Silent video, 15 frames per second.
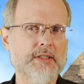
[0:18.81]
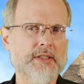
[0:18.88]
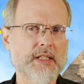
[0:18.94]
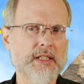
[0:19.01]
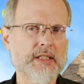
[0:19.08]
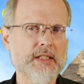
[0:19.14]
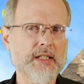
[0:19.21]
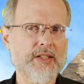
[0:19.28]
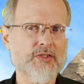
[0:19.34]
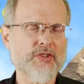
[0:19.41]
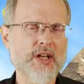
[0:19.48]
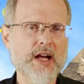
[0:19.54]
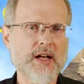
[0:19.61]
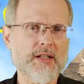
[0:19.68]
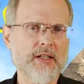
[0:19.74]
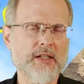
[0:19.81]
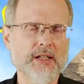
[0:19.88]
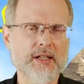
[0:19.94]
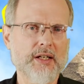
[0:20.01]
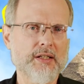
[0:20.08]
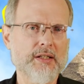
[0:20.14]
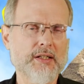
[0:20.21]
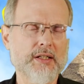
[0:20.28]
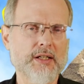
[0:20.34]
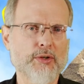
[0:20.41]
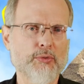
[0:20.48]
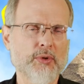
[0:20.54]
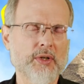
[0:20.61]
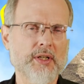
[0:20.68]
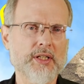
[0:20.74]
Didn't exactly end in a
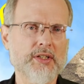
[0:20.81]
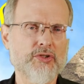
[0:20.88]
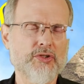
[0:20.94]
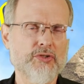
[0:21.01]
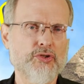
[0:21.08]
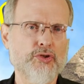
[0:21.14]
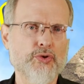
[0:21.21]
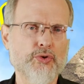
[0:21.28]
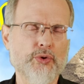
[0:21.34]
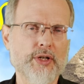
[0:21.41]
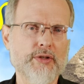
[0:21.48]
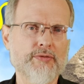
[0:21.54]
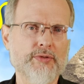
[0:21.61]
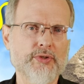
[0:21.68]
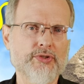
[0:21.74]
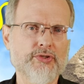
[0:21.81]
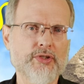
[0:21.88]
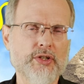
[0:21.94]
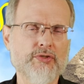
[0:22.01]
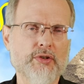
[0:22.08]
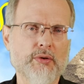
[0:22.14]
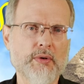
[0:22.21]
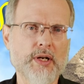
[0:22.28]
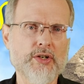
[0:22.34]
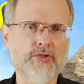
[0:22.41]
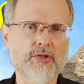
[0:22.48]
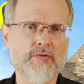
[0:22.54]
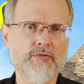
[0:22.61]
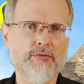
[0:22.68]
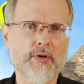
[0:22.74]
really joyful
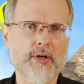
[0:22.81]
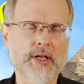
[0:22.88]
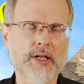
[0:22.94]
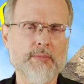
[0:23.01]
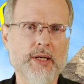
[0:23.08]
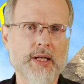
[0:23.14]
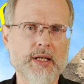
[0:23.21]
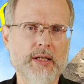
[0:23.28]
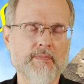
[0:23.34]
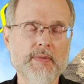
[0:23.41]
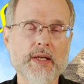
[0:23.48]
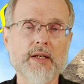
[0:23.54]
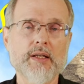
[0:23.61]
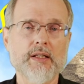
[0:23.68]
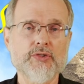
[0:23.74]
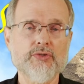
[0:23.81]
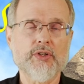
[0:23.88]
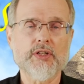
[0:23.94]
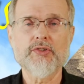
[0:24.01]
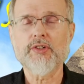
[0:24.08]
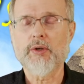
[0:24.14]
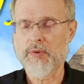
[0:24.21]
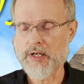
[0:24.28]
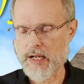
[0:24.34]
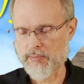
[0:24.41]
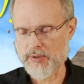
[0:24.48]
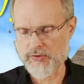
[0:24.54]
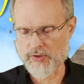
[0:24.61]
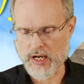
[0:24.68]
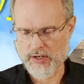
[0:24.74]
situation for anybody. Let's look and see what
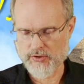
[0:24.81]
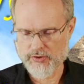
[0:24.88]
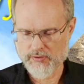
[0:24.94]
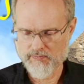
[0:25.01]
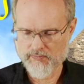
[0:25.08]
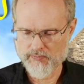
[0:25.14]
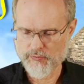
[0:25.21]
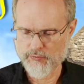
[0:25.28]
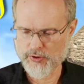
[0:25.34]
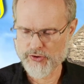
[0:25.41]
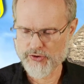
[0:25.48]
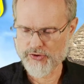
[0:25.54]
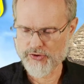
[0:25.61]
happens next. Verse